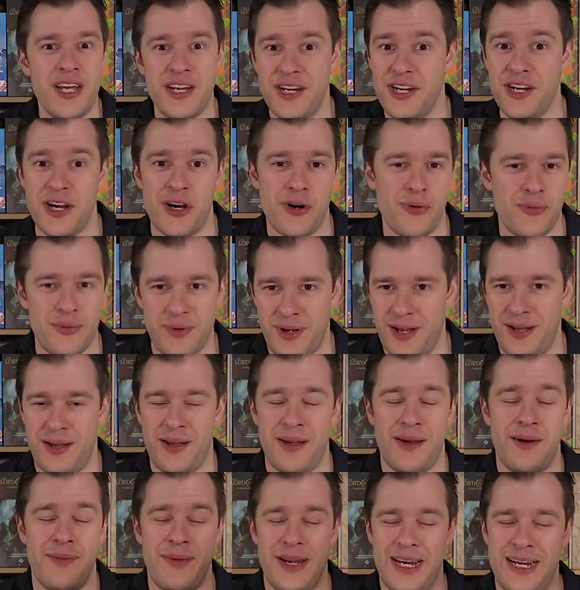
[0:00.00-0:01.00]
You know,
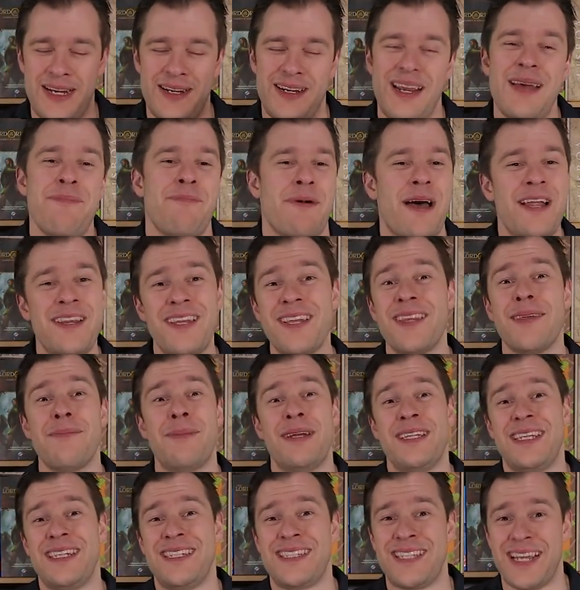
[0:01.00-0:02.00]
I mean, yep, another
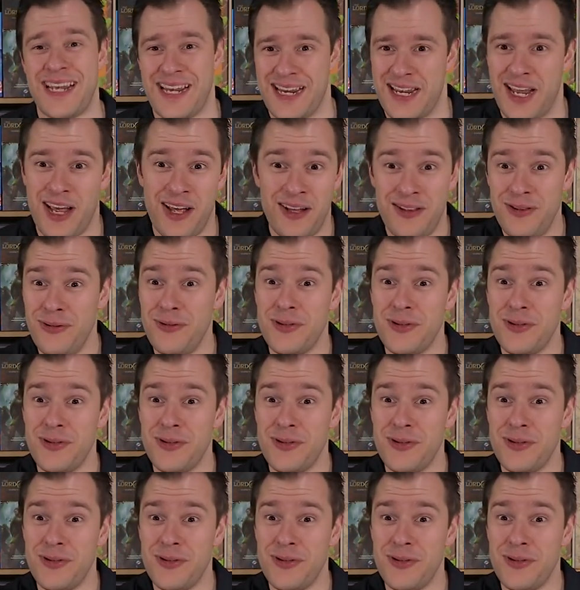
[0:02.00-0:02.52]
money sink.